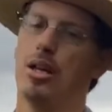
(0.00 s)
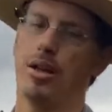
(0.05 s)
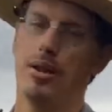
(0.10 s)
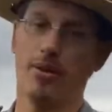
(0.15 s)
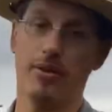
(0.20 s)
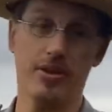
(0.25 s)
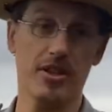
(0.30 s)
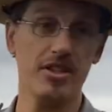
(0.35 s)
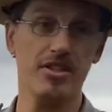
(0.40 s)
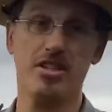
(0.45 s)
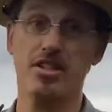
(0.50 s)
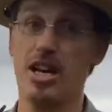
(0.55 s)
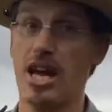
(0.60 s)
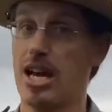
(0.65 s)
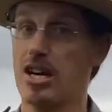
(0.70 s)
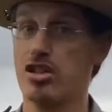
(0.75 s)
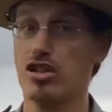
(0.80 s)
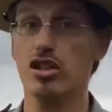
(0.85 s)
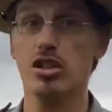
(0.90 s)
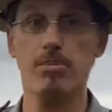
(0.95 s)
This had
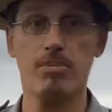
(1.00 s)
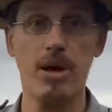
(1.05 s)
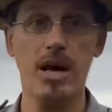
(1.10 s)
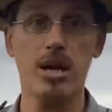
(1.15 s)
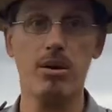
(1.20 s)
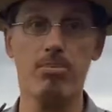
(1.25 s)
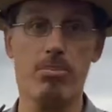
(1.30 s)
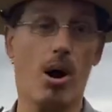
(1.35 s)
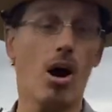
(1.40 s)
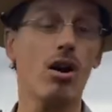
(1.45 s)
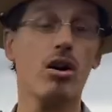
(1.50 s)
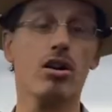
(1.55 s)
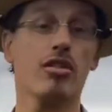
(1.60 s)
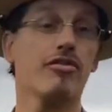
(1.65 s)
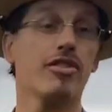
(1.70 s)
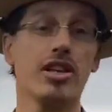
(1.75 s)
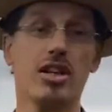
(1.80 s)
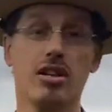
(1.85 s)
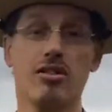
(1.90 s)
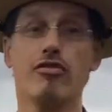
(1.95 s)
actually been part of
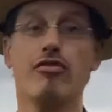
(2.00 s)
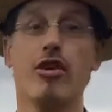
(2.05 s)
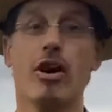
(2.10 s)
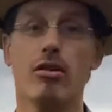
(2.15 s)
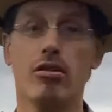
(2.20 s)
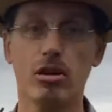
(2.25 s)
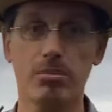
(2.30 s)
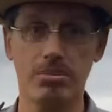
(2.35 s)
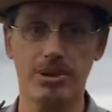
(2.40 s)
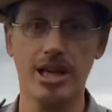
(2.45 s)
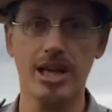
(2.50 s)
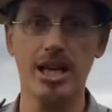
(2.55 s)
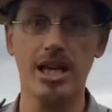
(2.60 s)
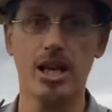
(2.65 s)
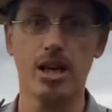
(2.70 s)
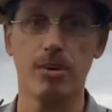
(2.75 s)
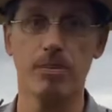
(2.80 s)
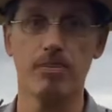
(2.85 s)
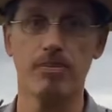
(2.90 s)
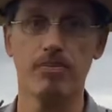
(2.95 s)
the Confederate plan.
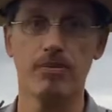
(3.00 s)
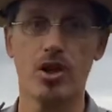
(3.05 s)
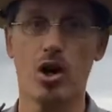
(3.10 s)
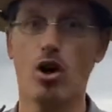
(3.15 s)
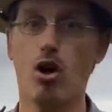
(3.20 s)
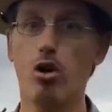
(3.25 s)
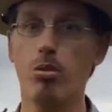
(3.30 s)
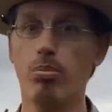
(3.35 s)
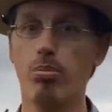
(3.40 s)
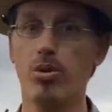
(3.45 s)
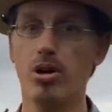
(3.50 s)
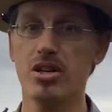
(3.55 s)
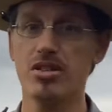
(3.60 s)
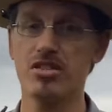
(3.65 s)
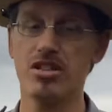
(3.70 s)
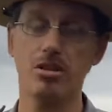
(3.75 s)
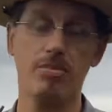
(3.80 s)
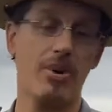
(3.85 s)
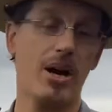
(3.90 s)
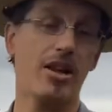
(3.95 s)
The hope was
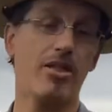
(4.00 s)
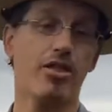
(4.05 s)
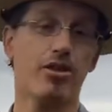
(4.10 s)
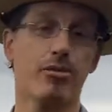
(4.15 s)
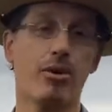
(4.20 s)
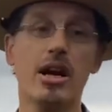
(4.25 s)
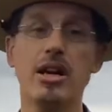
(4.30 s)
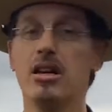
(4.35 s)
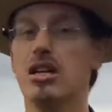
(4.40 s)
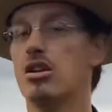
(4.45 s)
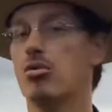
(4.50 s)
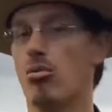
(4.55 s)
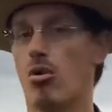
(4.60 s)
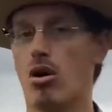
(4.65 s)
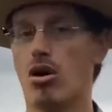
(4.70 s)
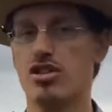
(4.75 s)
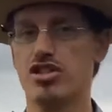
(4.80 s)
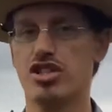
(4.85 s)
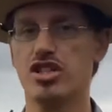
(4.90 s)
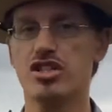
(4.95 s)
that by threatening
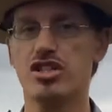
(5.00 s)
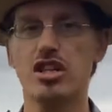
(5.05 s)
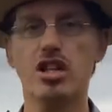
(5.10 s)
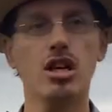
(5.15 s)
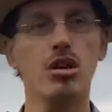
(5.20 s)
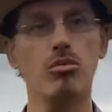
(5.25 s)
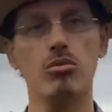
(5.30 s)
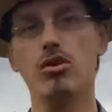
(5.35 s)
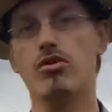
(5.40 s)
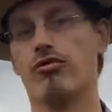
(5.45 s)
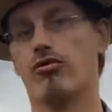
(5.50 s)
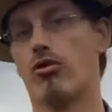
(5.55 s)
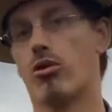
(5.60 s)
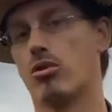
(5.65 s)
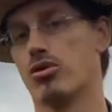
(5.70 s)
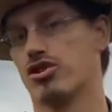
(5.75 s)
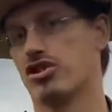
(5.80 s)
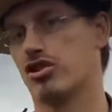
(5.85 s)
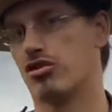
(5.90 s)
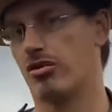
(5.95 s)
Washington, it would
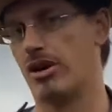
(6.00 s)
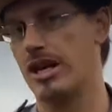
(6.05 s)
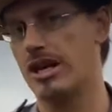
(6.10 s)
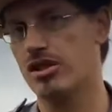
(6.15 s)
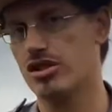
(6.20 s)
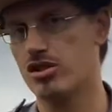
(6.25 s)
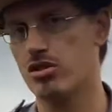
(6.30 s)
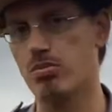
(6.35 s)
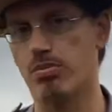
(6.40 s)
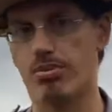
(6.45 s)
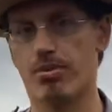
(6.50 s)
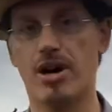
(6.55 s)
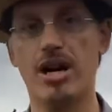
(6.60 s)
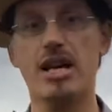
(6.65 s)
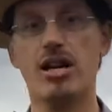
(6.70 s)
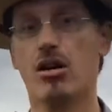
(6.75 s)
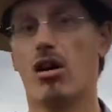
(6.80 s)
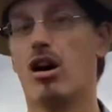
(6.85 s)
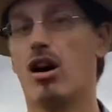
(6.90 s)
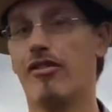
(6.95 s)
force Grant to break
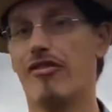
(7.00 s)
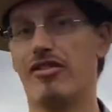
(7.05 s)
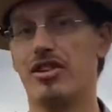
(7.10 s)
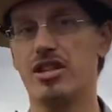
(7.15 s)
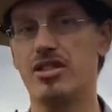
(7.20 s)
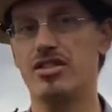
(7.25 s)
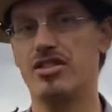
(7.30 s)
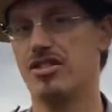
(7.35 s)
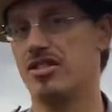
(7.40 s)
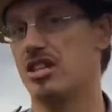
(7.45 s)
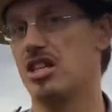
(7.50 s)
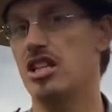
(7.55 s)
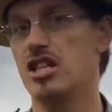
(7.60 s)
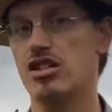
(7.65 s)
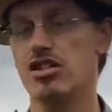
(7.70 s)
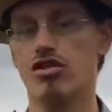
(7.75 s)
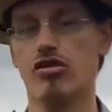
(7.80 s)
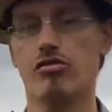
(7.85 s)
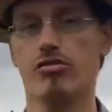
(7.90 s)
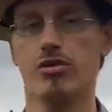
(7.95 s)
off his siege
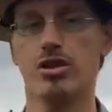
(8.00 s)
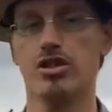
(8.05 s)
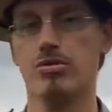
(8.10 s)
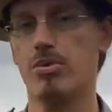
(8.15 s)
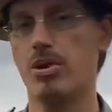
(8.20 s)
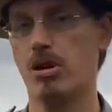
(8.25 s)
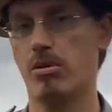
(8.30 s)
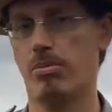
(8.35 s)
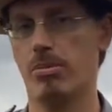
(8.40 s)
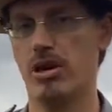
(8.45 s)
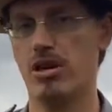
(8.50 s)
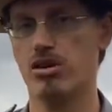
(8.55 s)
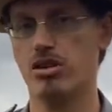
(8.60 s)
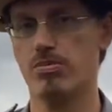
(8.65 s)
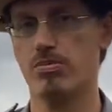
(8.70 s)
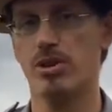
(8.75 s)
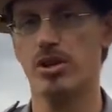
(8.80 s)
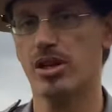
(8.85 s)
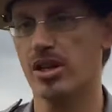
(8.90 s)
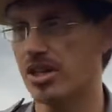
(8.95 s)
of Richmond and
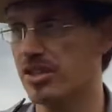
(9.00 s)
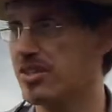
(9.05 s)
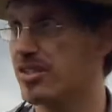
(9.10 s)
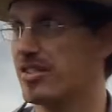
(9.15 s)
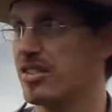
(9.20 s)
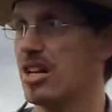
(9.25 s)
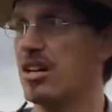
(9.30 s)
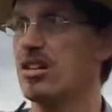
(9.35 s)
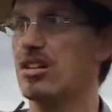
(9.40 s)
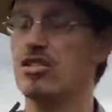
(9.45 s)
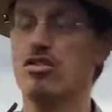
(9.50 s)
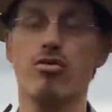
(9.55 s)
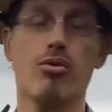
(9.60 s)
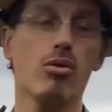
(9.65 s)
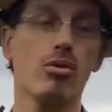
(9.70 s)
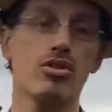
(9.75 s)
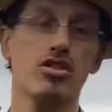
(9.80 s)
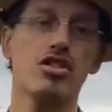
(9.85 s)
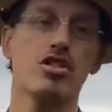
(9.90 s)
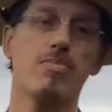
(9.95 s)
Petersburg and send his
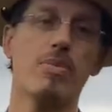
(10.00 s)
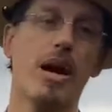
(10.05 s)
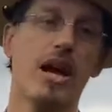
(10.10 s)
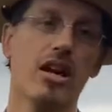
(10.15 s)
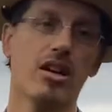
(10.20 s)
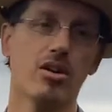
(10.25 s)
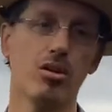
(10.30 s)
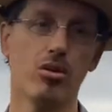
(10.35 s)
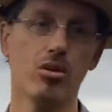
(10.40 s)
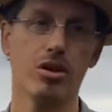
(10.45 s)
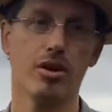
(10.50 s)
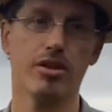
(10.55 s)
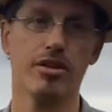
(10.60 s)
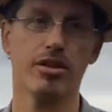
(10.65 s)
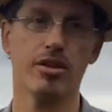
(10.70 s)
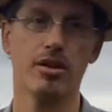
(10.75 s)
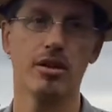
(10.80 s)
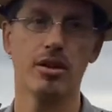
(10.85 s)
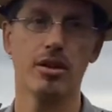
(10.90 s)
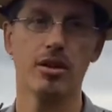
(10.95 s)
forces back north.
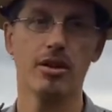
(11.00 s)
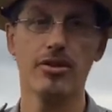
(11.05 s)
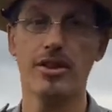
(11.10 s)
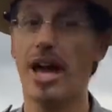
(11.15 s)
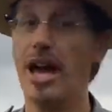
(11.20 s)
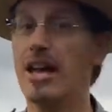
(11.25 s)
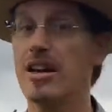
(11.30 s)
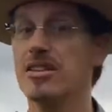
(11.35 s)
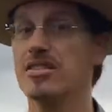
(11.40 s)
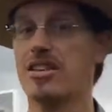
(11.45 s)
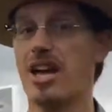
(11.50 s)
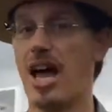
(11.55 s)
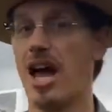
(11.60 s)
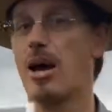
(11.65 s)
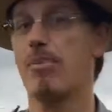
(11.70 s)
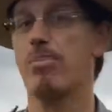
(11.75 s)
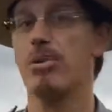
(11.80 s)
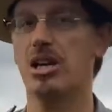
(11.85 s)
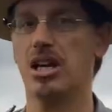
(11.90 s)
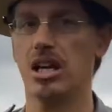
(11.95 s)
That is
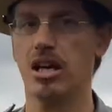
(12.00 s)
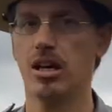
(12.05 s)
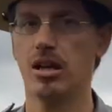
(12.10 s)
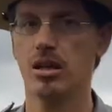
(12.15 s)
happening.